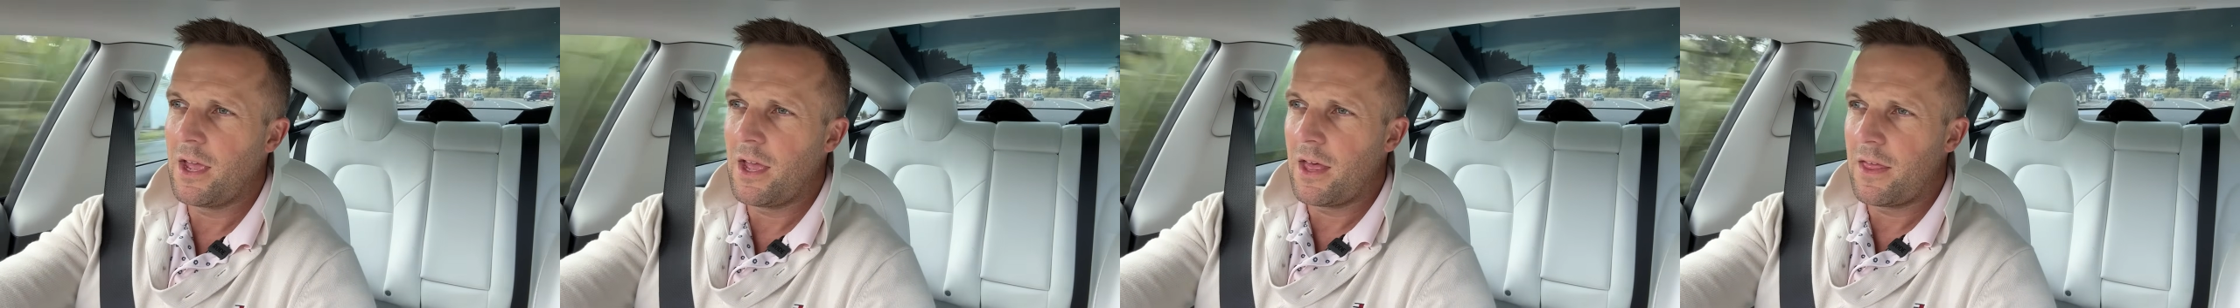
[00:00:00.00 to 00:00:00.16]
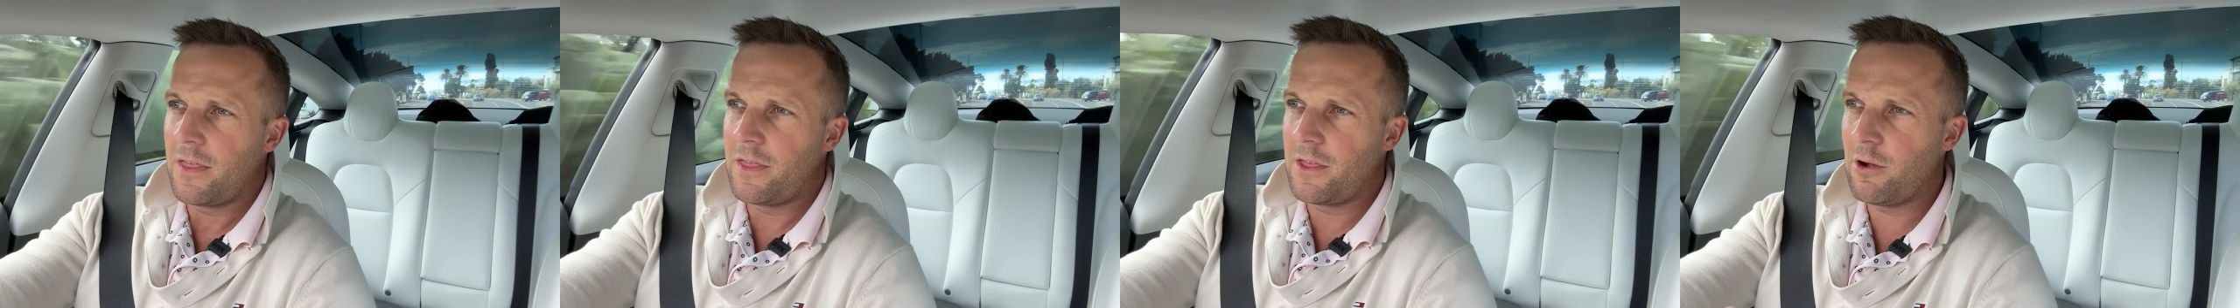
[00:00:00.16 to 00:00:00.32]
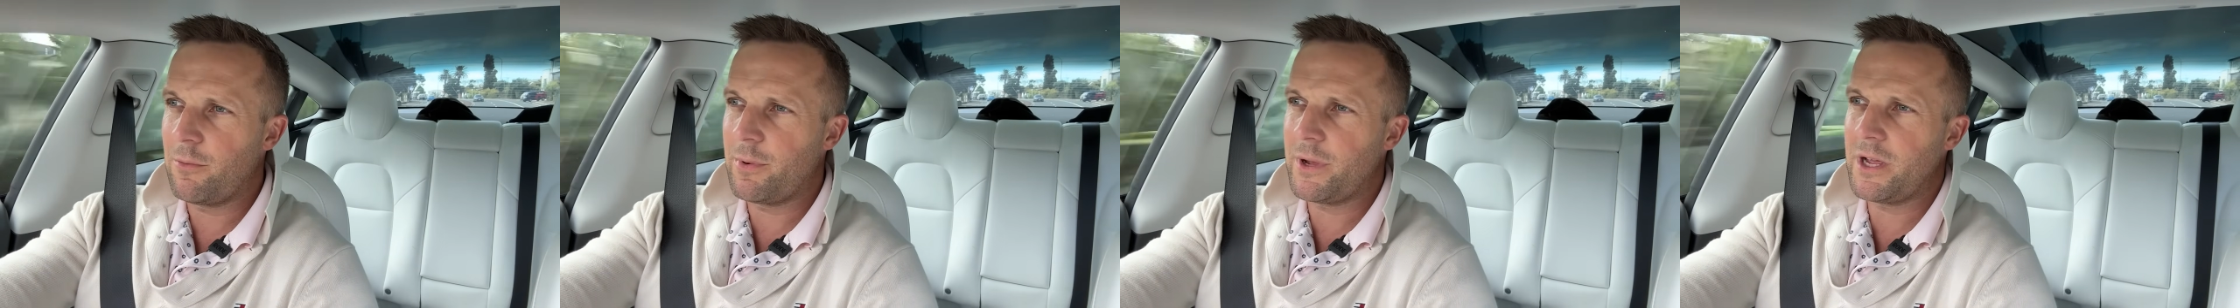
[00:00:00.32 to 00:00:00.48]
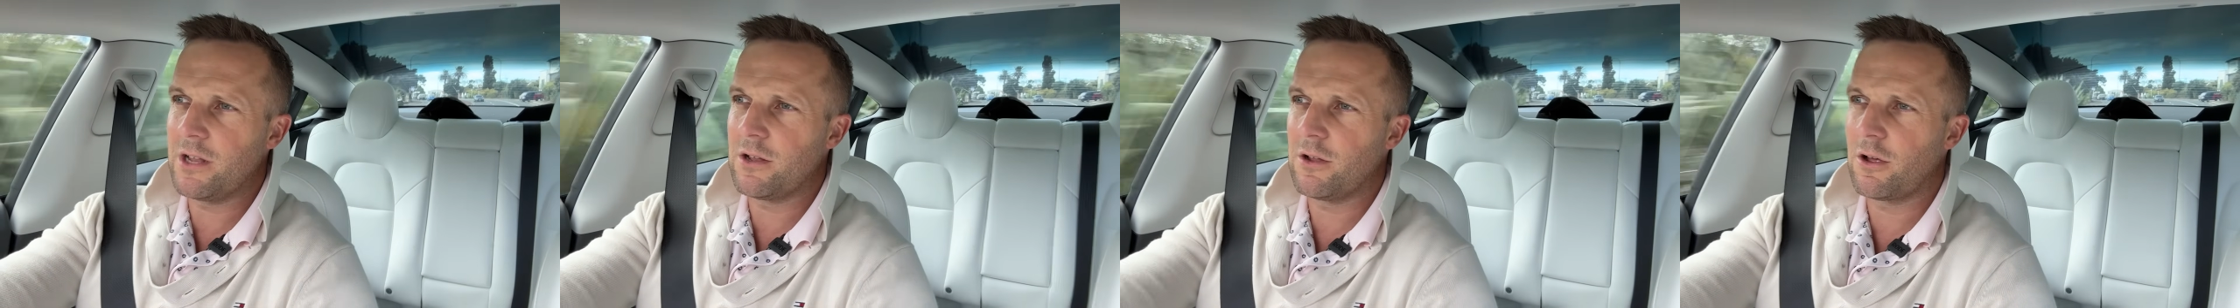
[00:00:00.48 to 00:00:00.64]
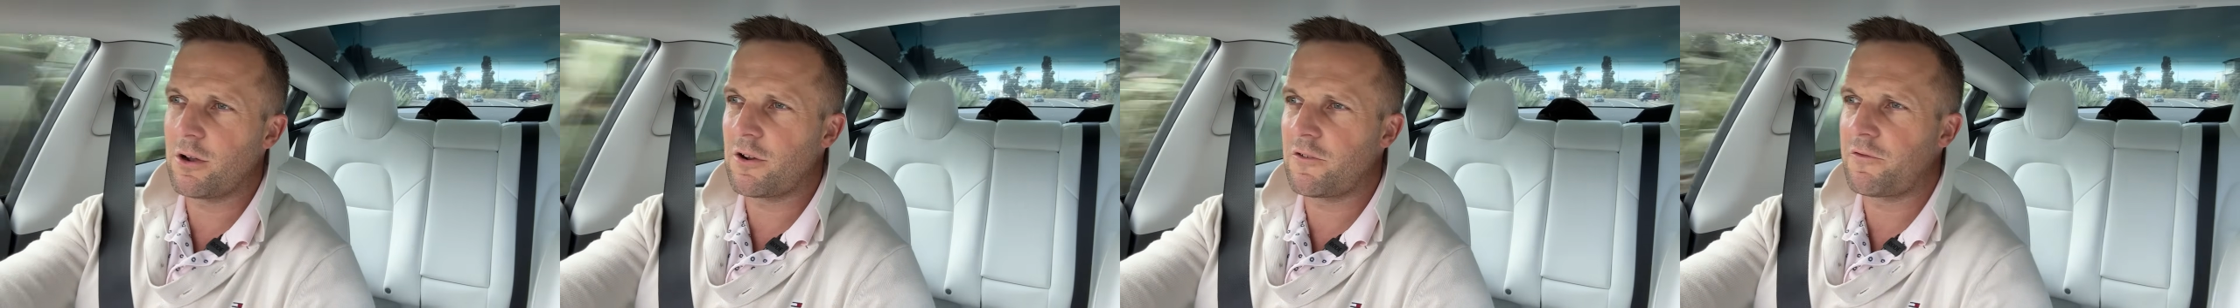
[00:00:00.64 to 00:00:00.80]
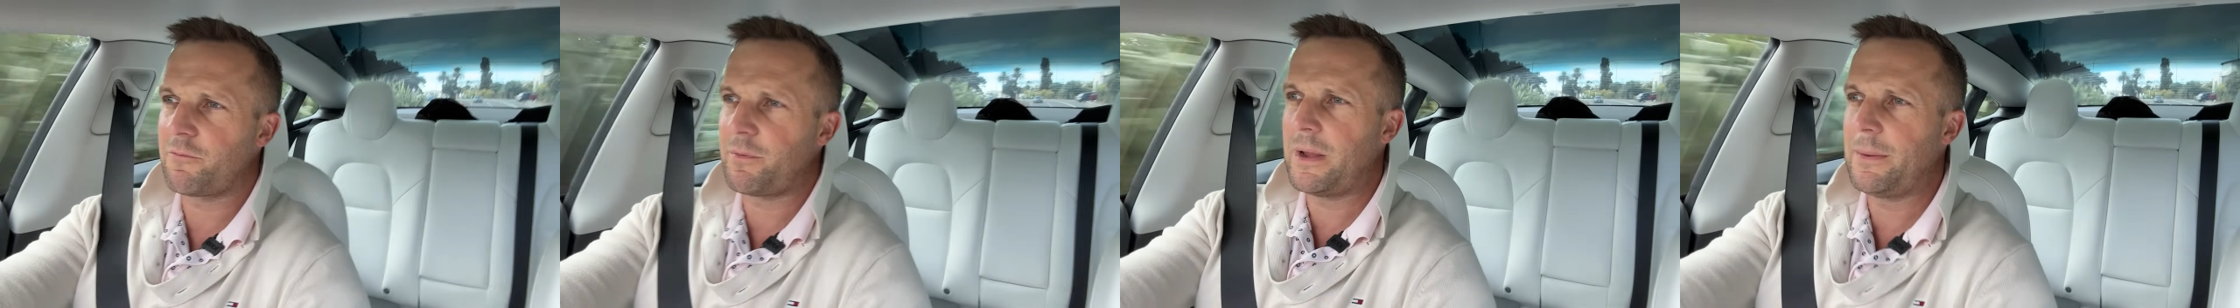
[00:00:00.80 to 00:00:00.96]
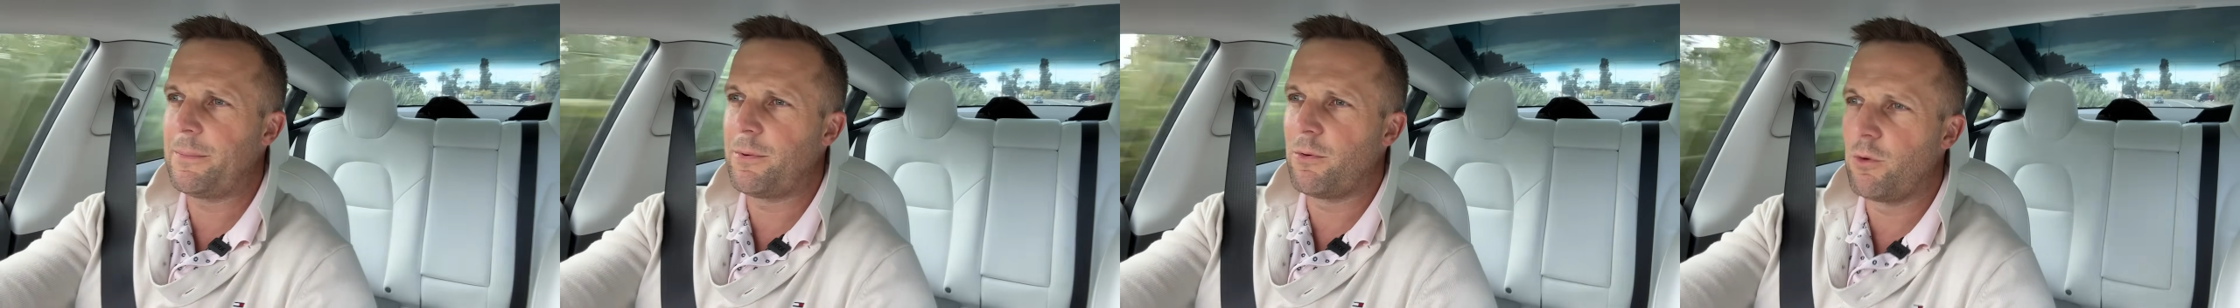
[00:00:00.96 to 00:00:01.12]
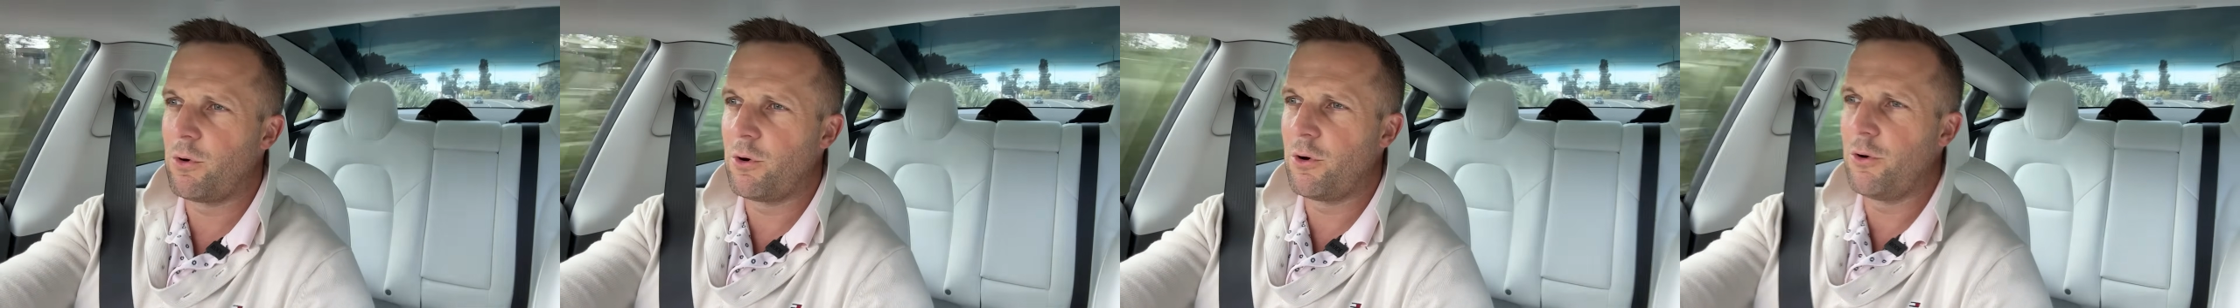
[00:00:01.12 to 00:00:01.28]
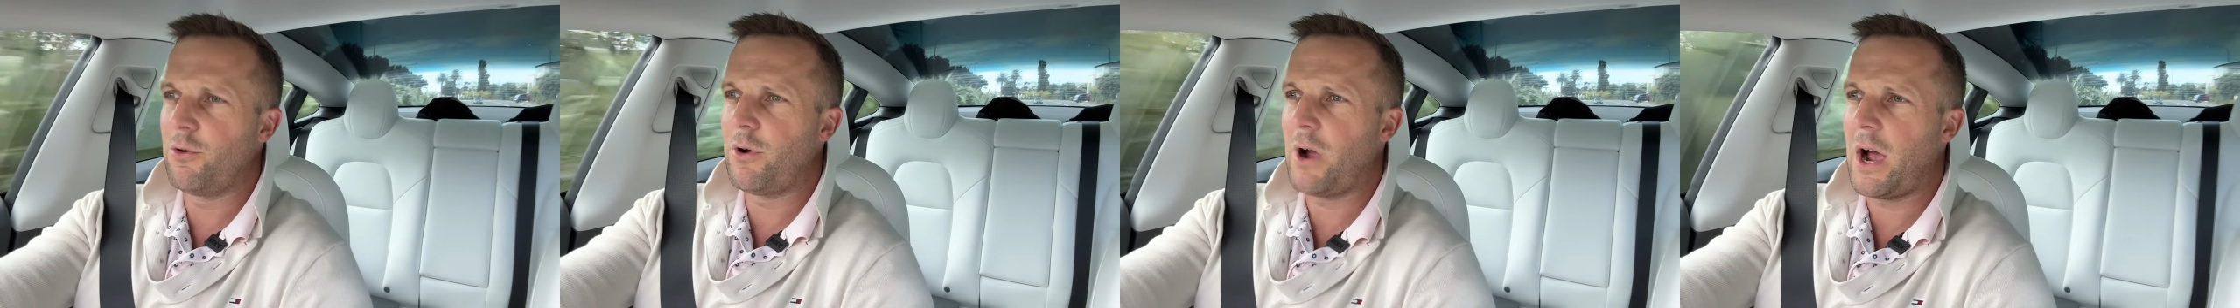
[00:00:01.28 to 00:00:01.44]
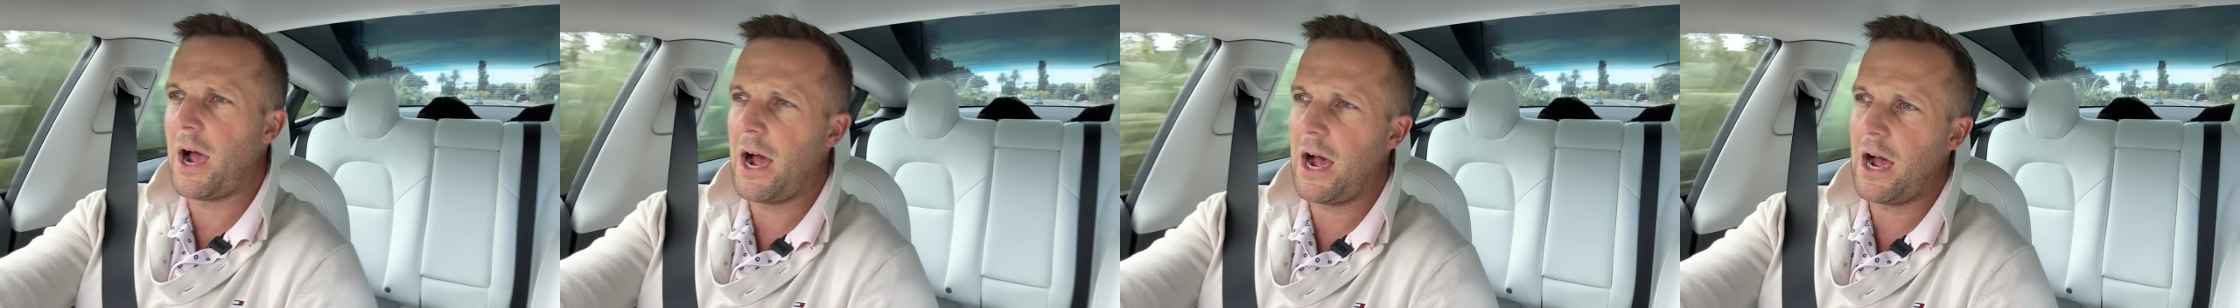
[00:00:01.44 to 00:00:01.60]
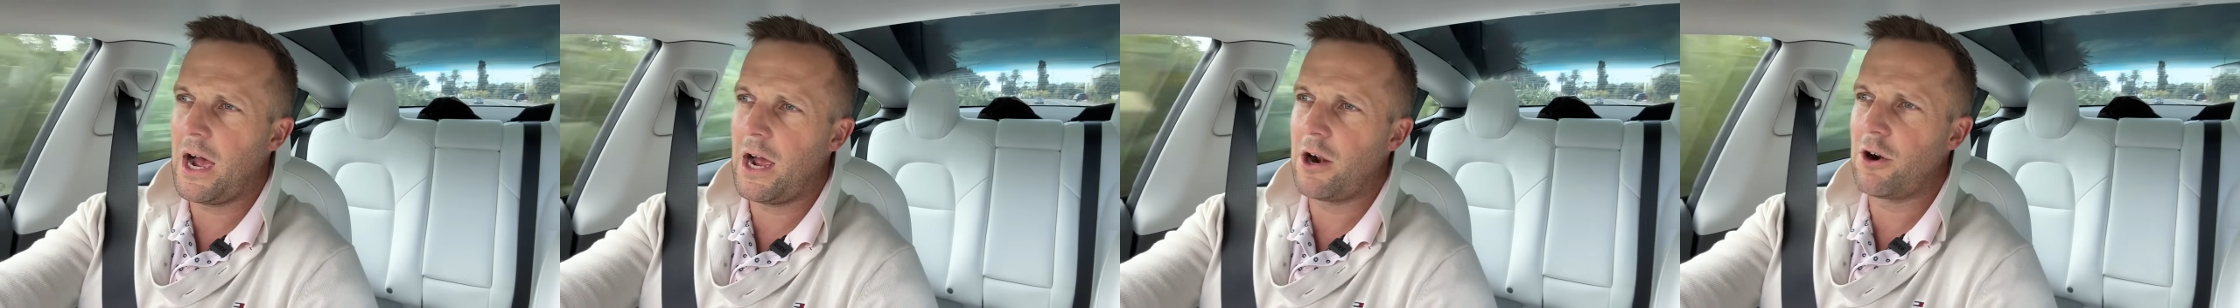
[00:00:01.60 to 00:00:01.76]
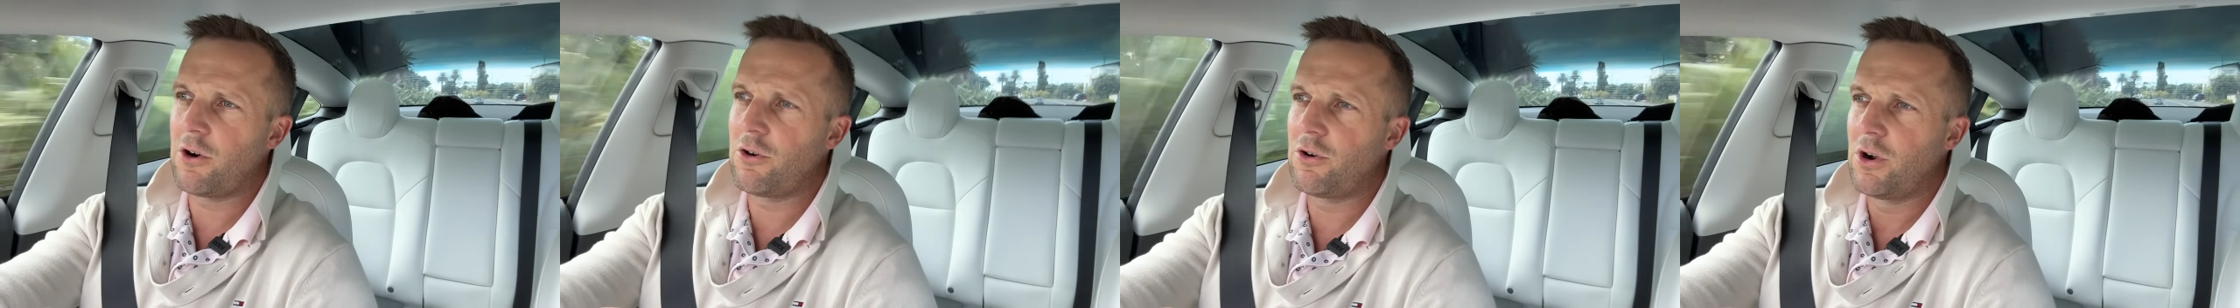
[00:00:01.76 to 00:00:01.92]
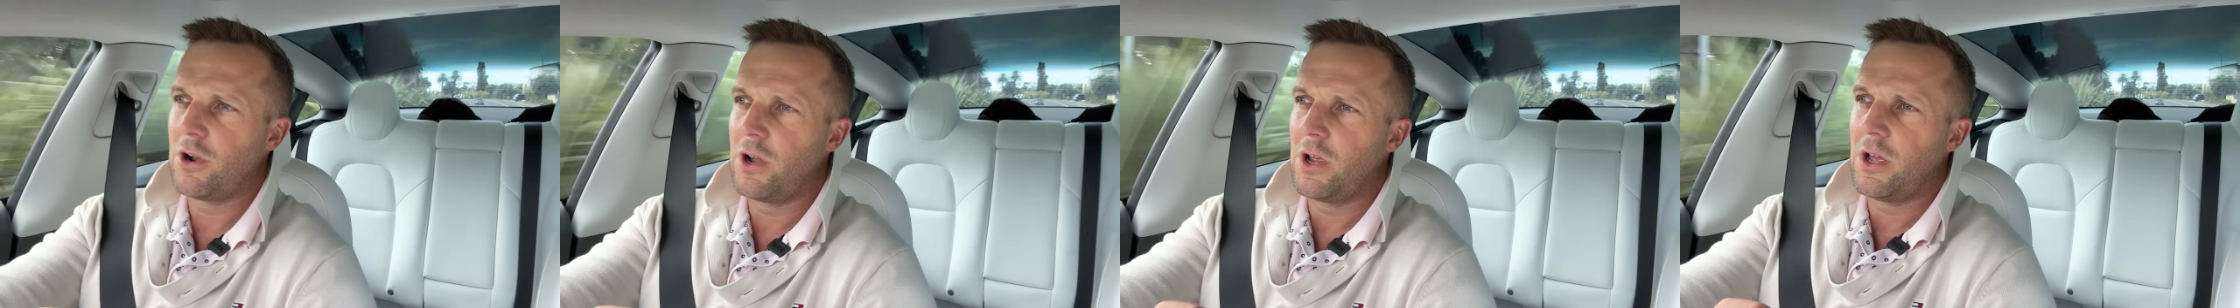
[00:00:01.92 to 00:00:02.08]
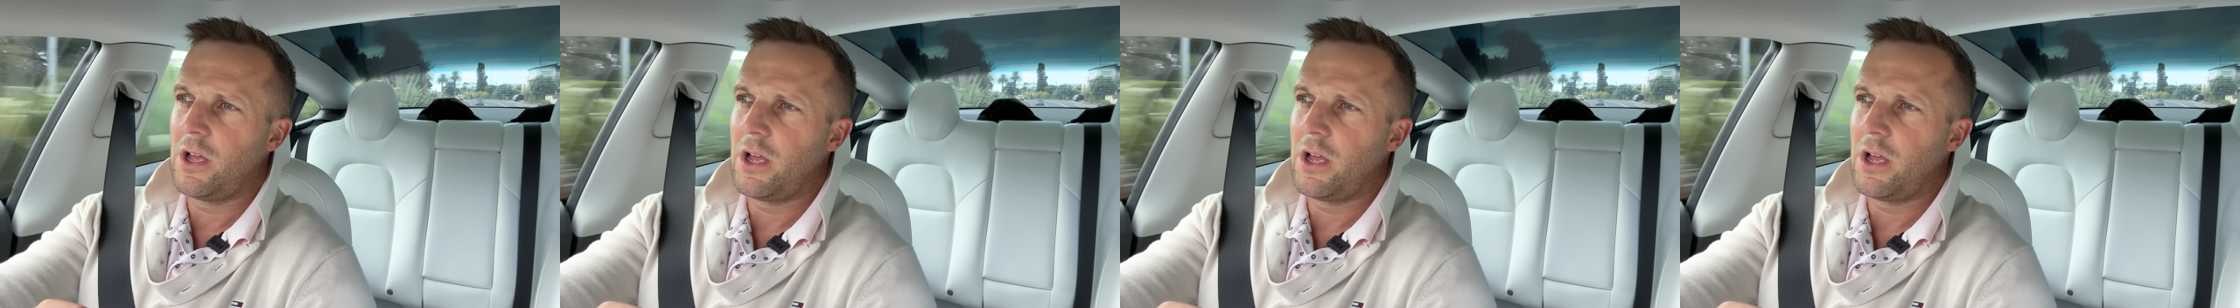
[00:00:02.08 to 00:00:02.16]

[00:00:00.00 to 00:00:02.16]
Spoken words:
there'll be a lot of people who are